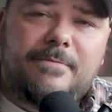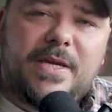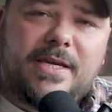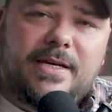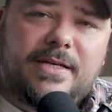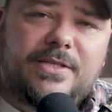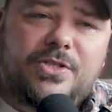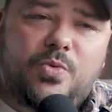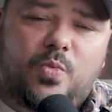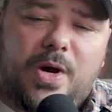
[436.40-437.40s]

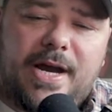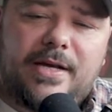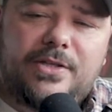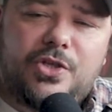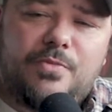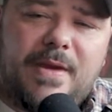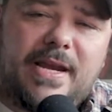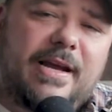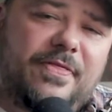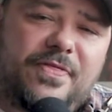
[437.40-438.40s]
Because while you may
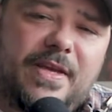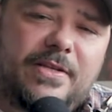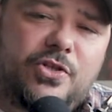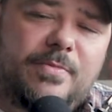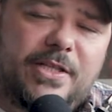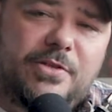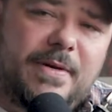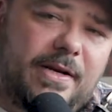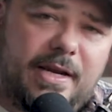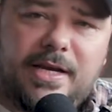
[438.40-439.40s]
not think too much
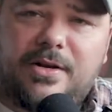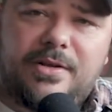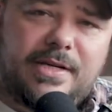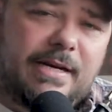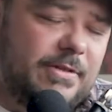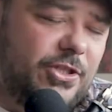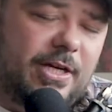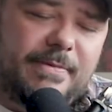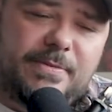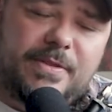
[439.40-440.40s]
about it, hey, I go to the comic
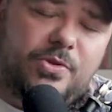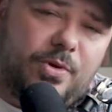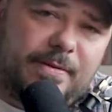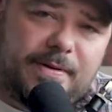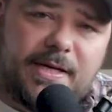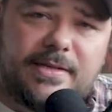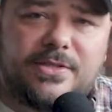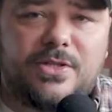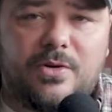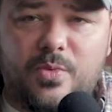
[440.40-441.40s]
shop, I spend
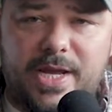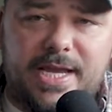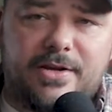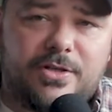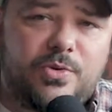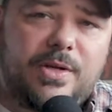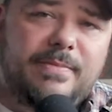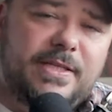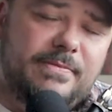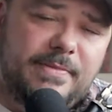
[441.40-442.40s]
$20 a week or
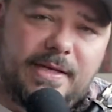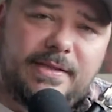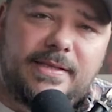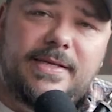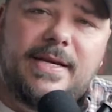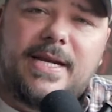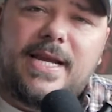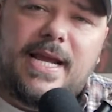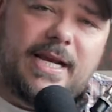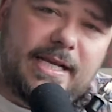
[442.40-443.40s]
$20 a month,
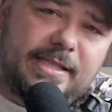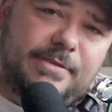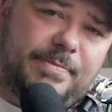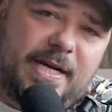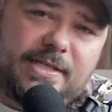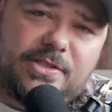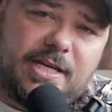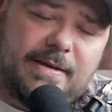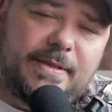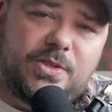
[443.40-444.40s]
and I got this box of
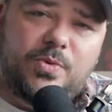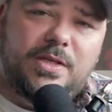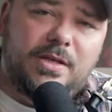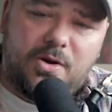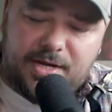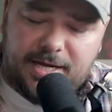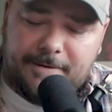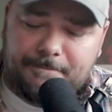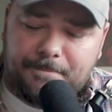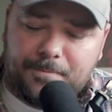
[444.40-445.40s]
comics. Well, okay.